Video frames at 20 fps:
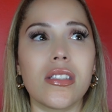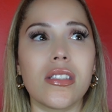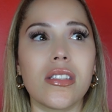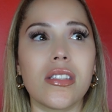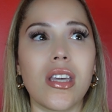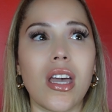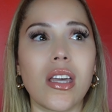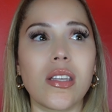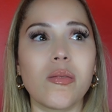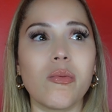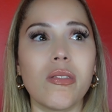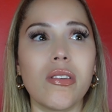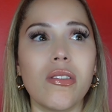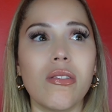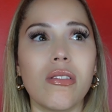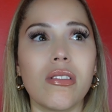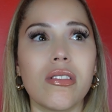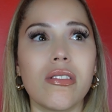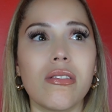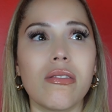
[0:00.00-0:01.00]
Jax, what are you
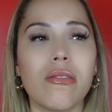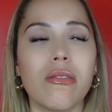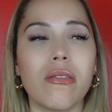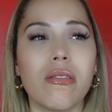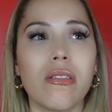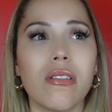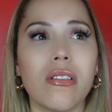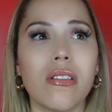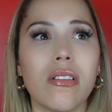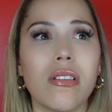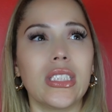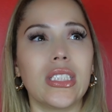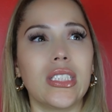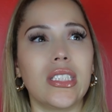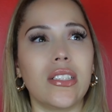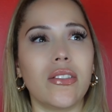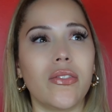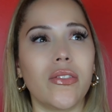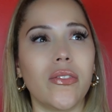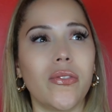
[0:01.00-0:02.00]
gonna do?
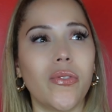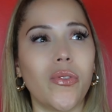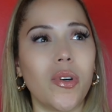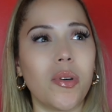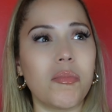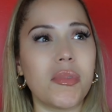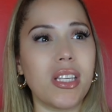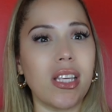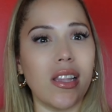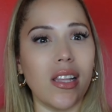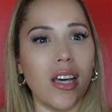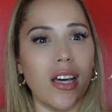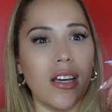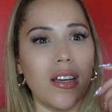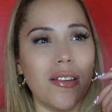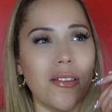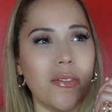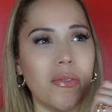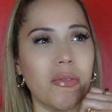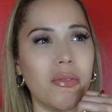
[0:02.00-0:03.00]
Different forms of
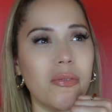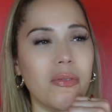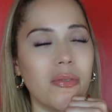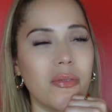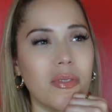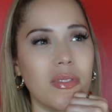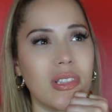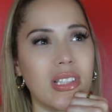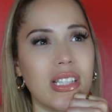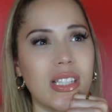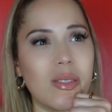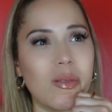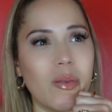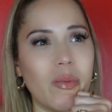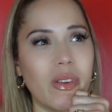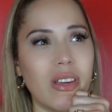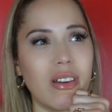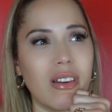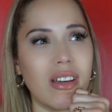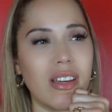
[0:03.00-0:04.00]
love? This what
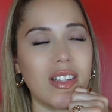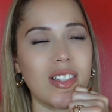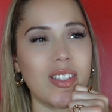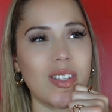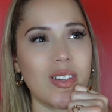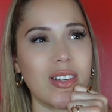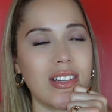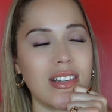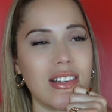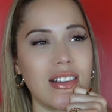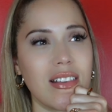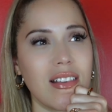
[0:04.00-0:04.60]
we gonna end on?